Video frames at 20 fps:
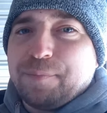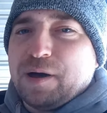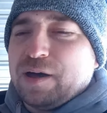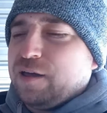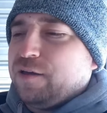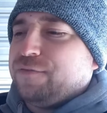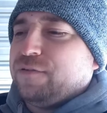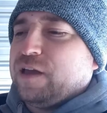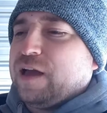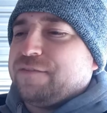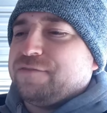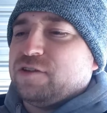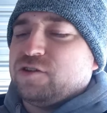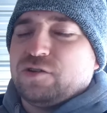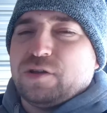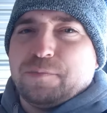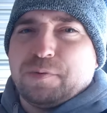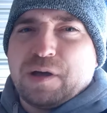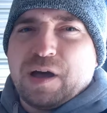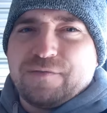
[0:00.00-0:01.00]
But if you have the
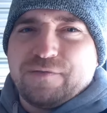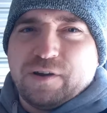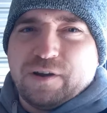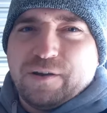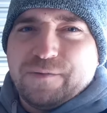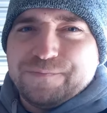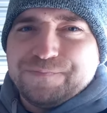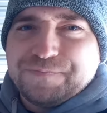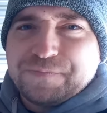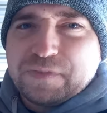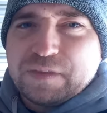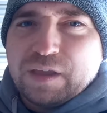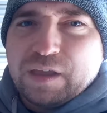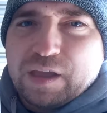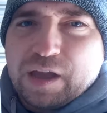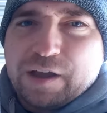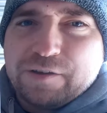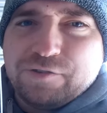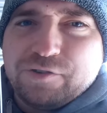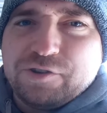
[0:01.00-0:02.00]
slip cover,
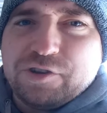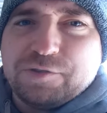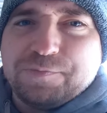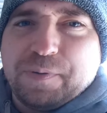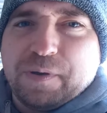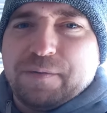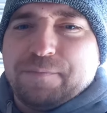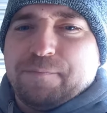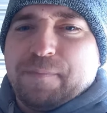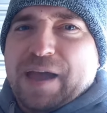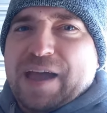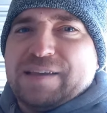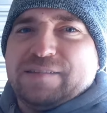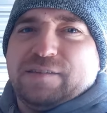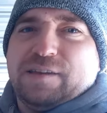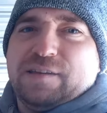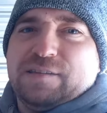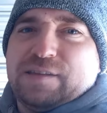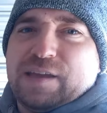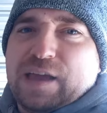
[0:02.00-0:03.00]
I usually just put
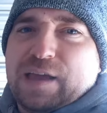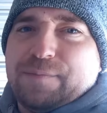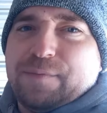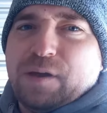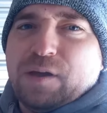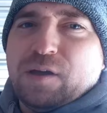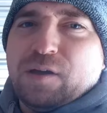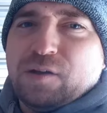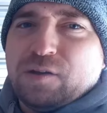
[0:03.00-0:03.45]
masking tape.